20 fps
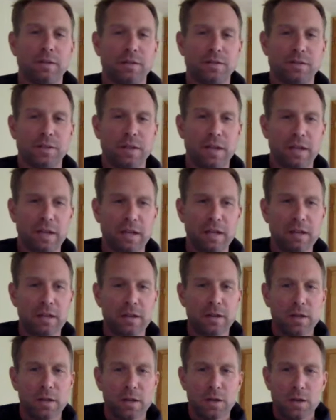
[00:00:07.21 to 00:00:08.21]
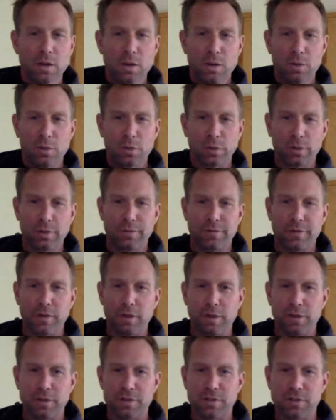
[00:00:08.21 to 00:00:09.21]
And today we're going to
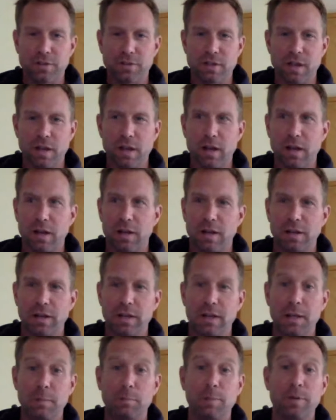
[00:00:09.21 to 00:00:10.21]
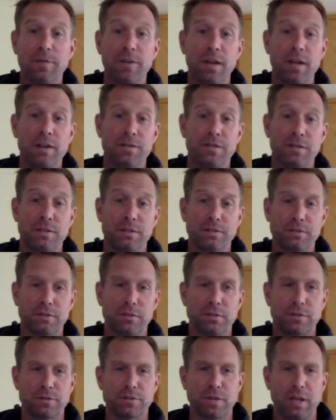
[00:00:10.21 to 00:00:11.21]
focus on improvising.
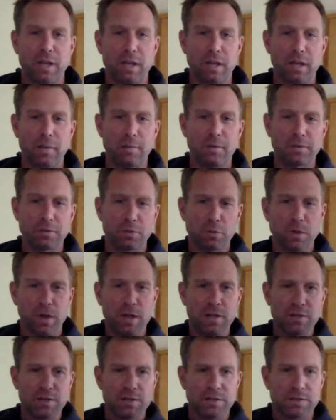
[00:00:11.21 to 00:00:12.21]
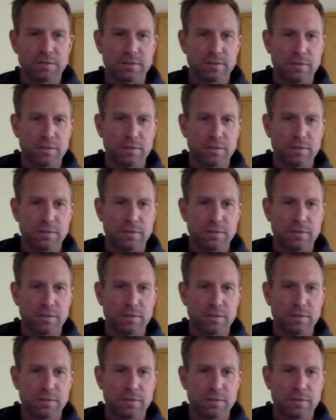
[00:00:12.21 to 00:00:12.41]
So say hey to Mr. West.